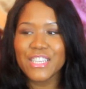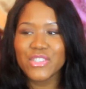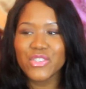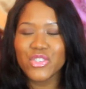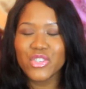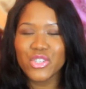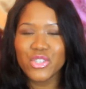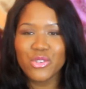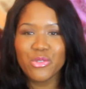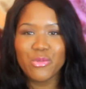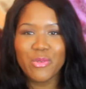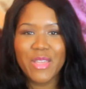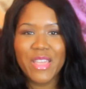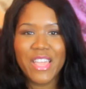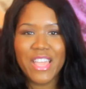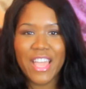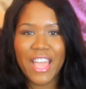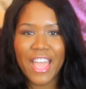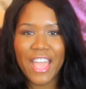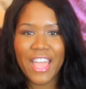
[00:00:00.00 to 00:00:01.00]

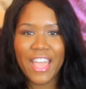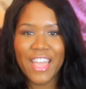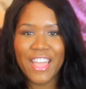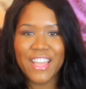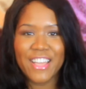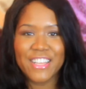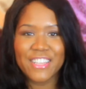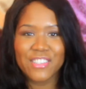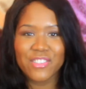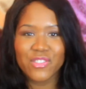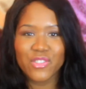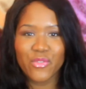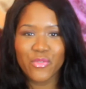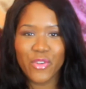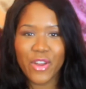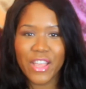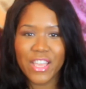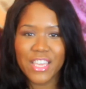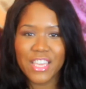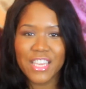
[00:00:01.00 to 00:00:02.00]
Chewy and
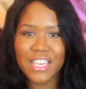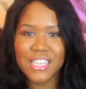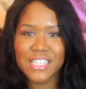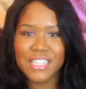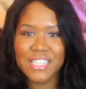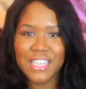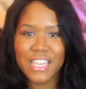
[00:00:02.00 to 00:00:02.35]
Frankie get